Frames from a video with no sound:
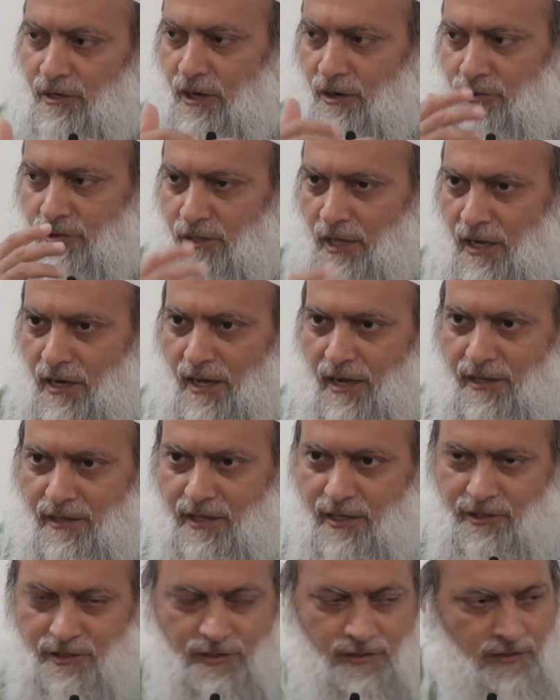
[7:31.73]
don't say like
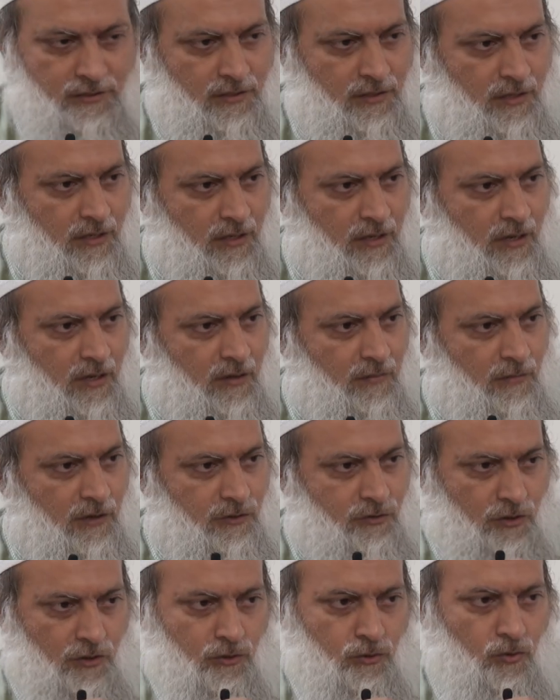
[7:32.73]
this,
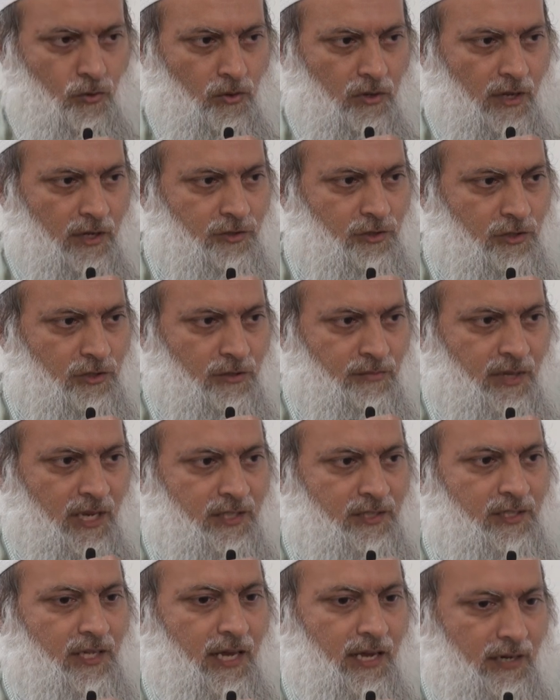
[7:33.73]
because the Rasulullah sallallahu alaihi wasallam
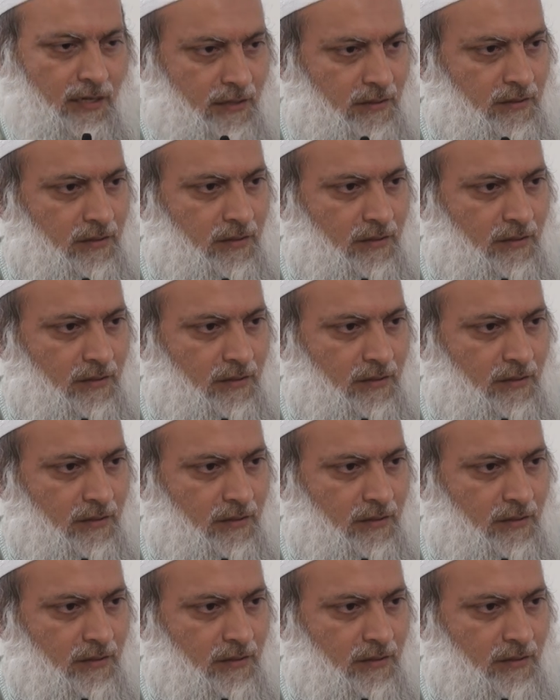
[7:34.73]
has said